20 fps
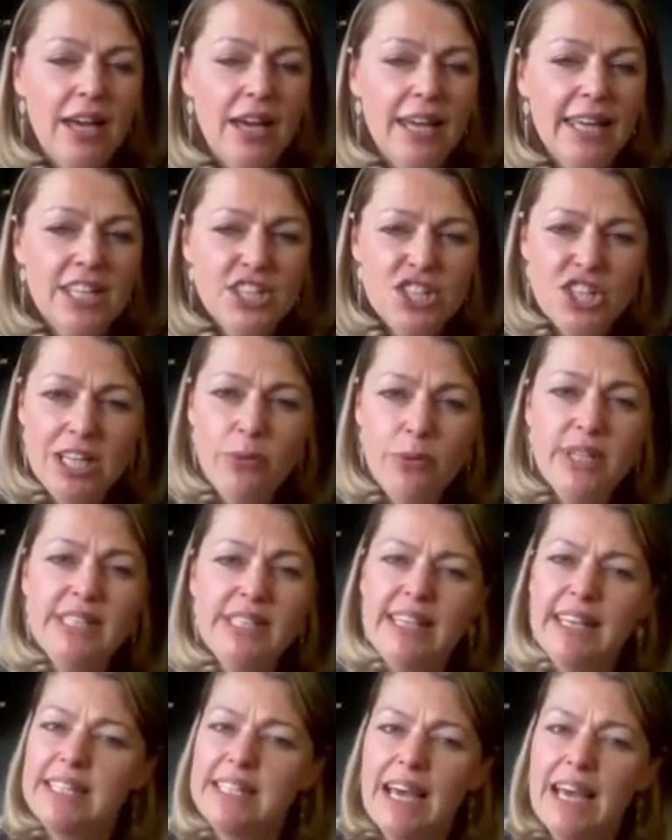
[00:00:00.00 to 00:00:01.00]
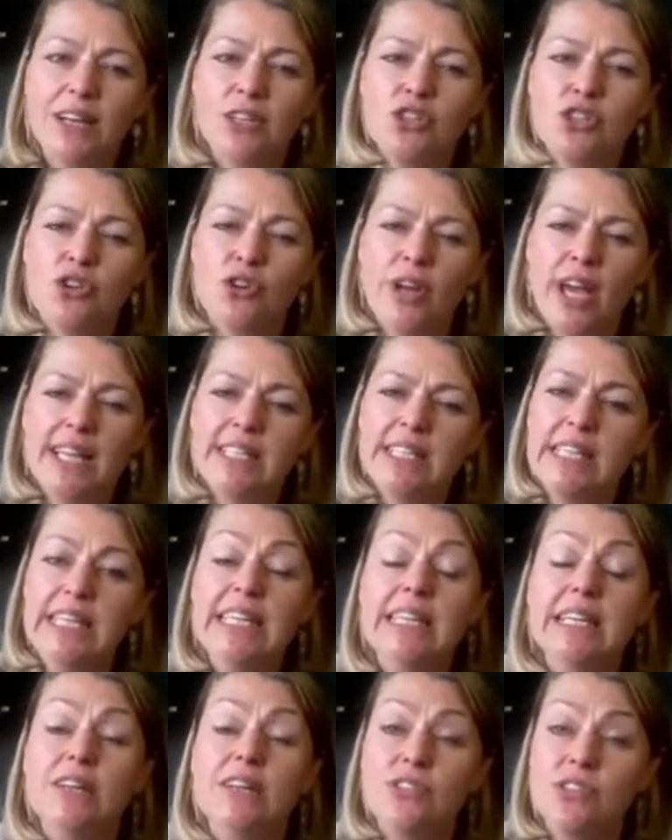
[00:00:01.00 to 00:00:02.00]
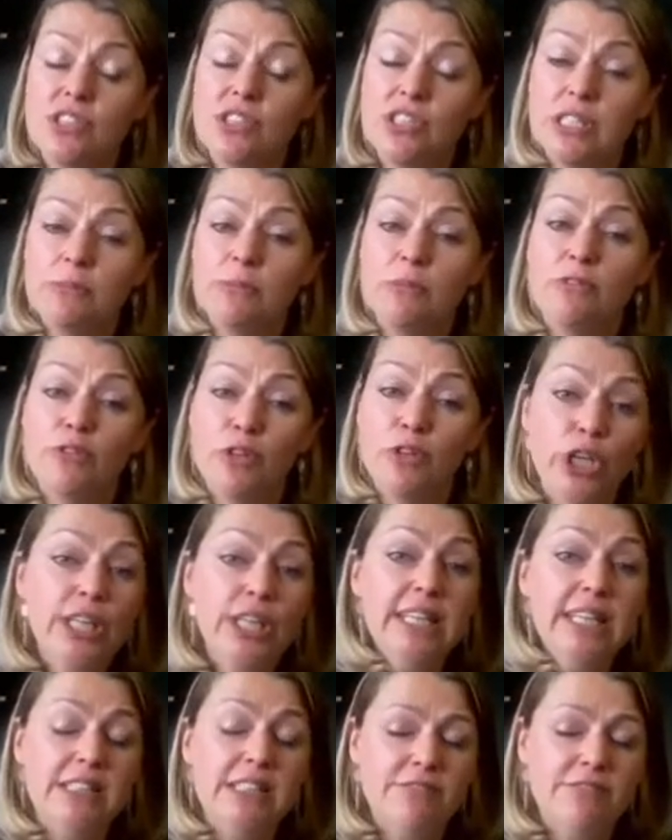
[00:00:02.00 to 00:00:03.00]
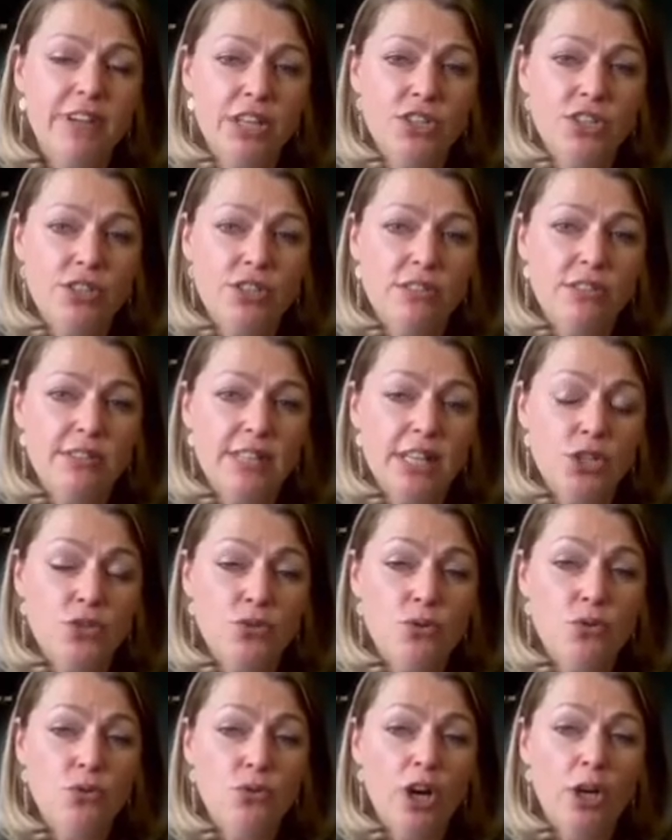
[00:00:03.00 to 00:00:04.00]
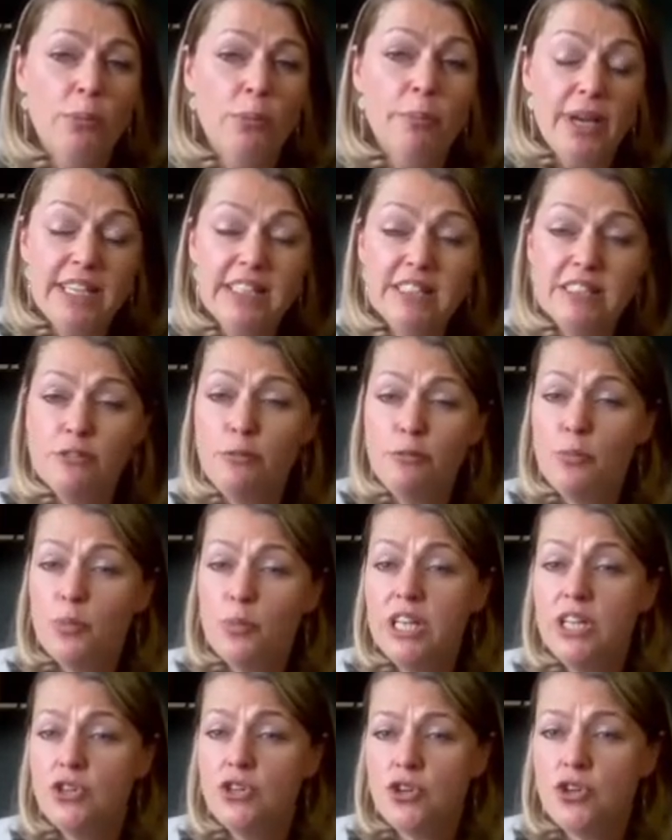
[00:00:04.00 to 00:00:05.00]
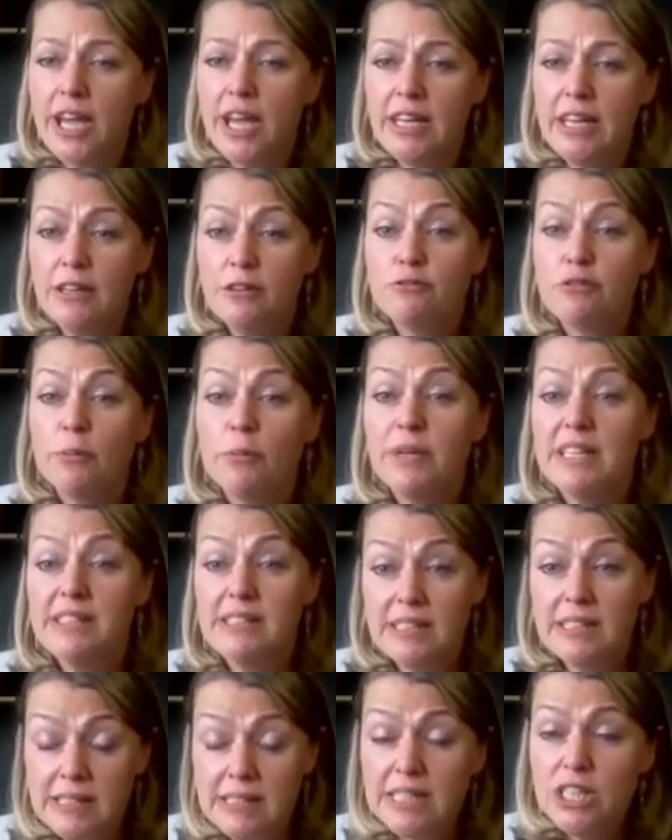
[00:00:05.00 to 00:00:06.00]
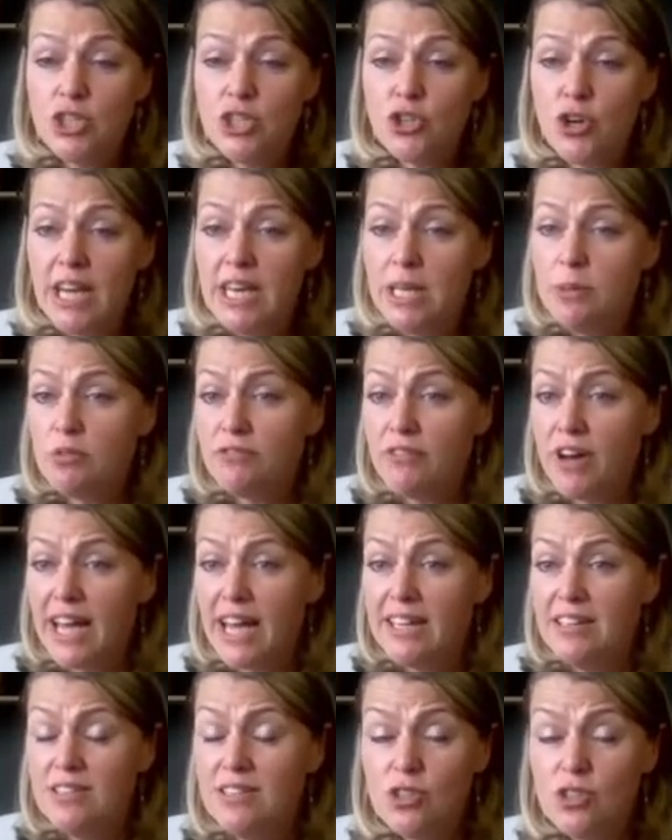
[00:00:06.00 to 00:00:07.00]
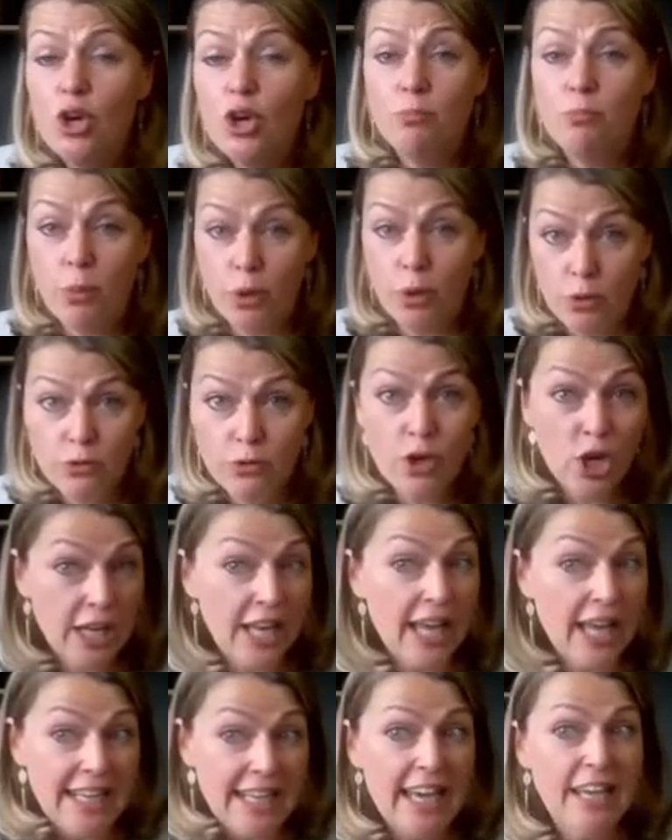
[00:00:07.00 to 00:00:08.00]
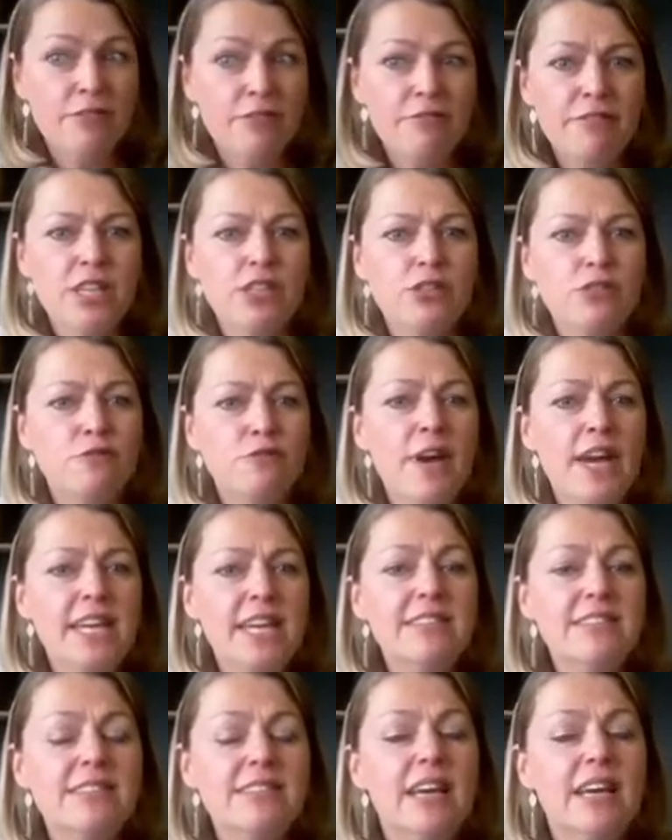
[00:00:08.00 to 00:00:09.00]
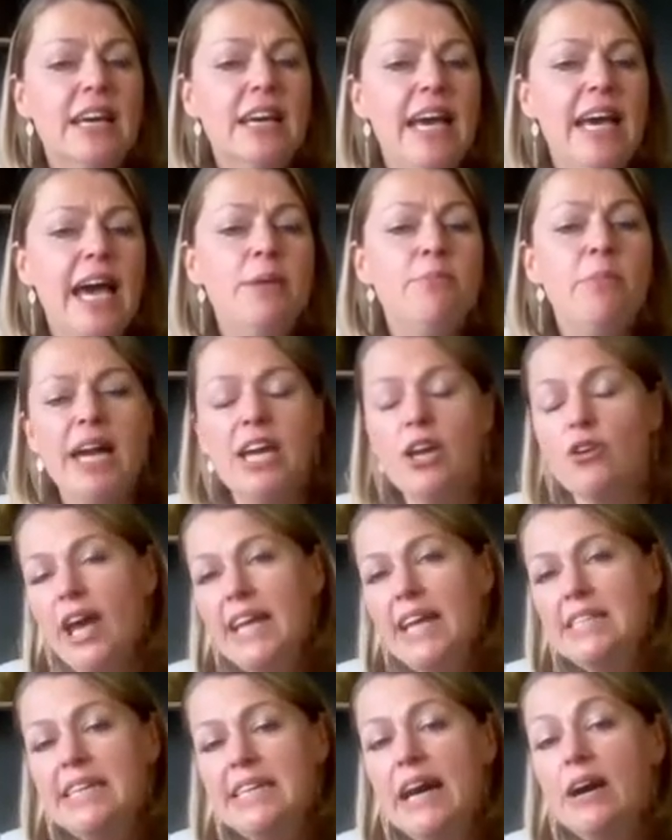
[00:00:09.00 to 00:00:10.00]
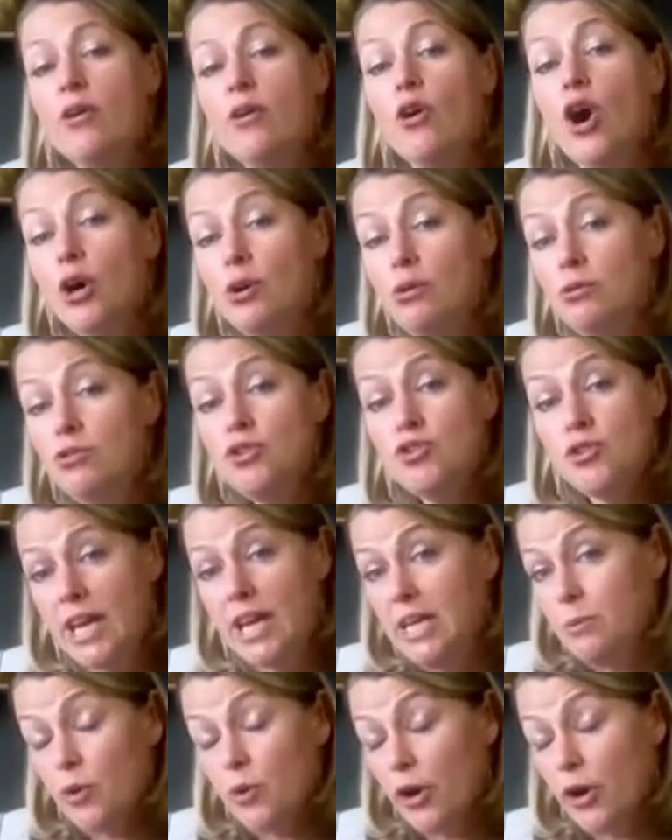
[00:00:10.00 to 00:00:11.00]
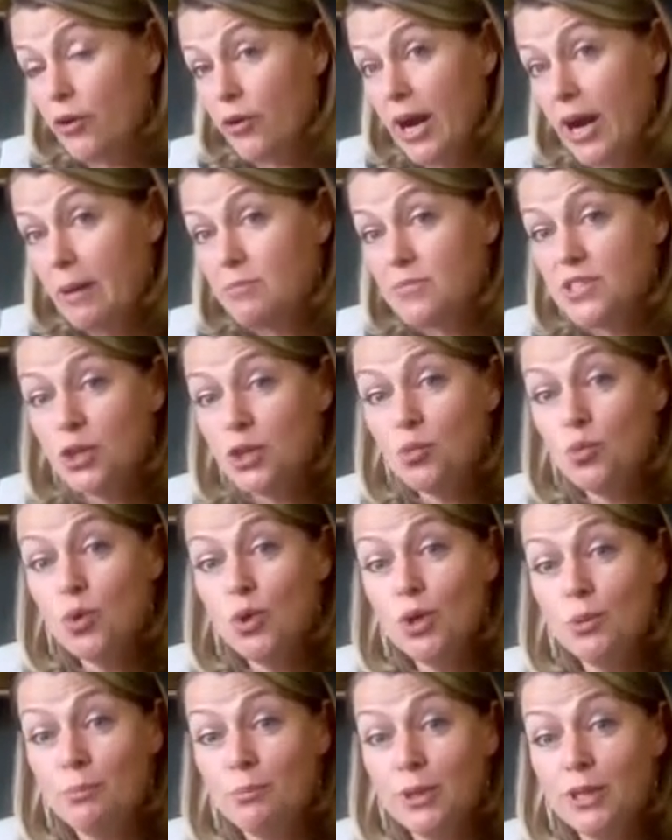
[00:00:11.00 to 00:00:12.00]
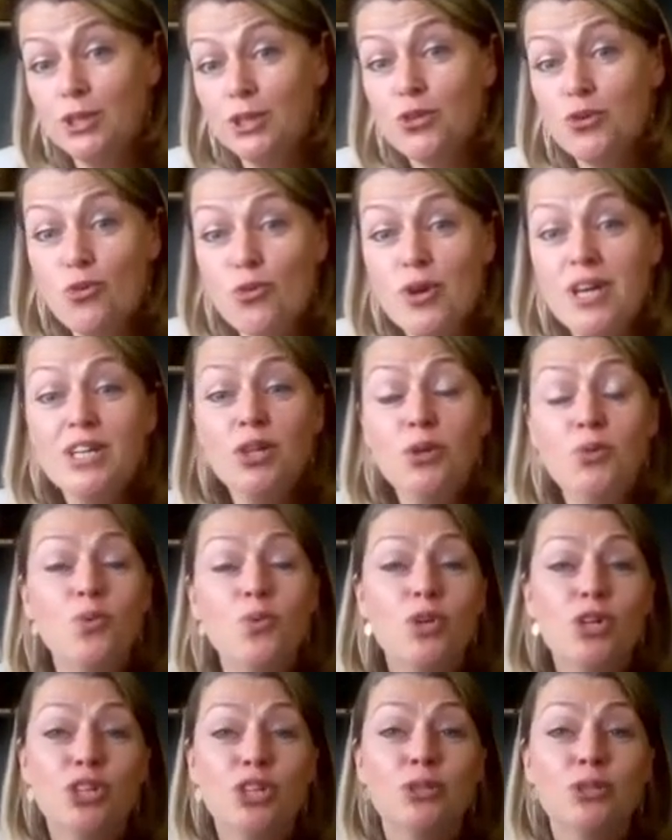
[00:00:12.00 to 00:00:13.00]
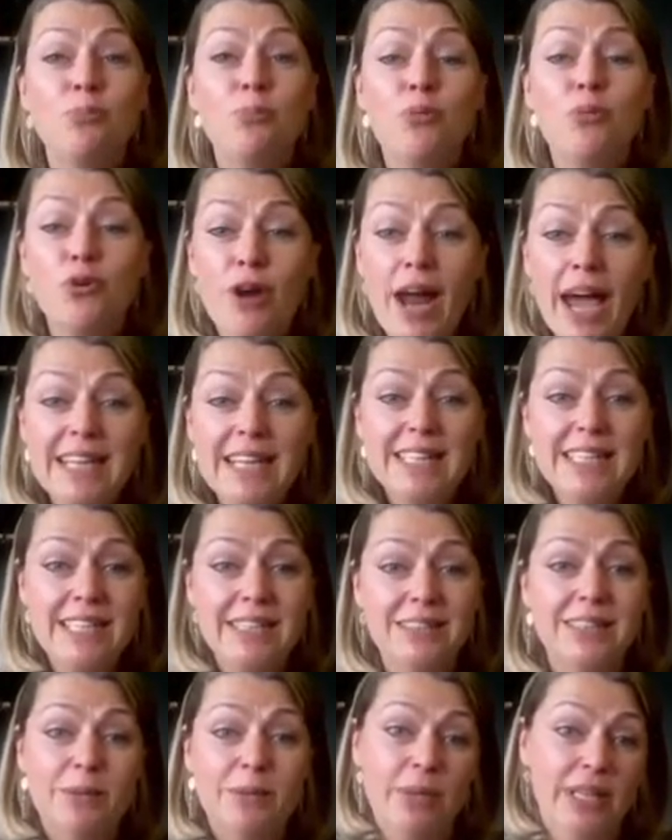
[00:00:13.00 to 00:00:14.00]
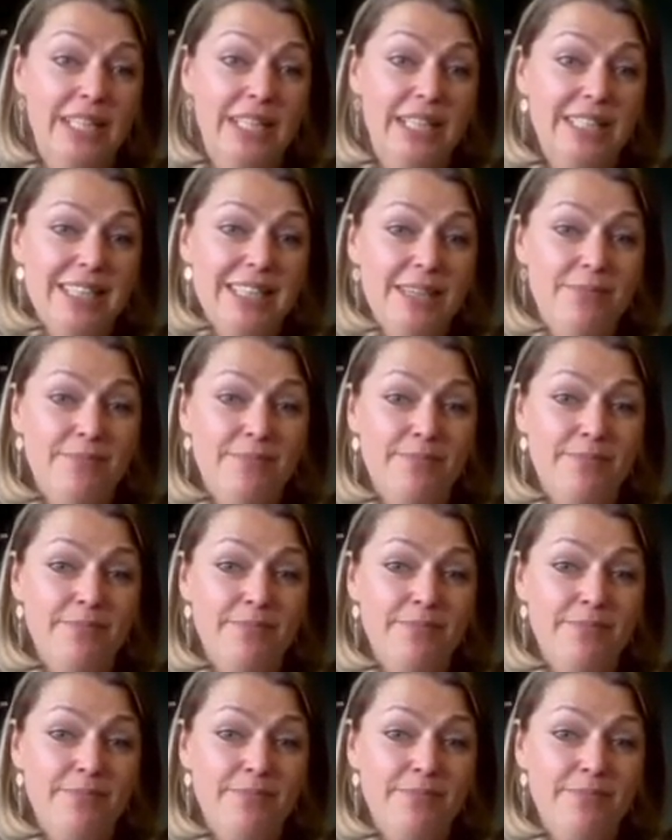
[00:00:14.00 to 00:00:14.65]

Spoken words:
Initially, we set out to create an ecosystem of learning interventions that draw on best-of-breed training from existing training providers, both online and face-to-face, and by creating our own training programs that will build real-world practical ability.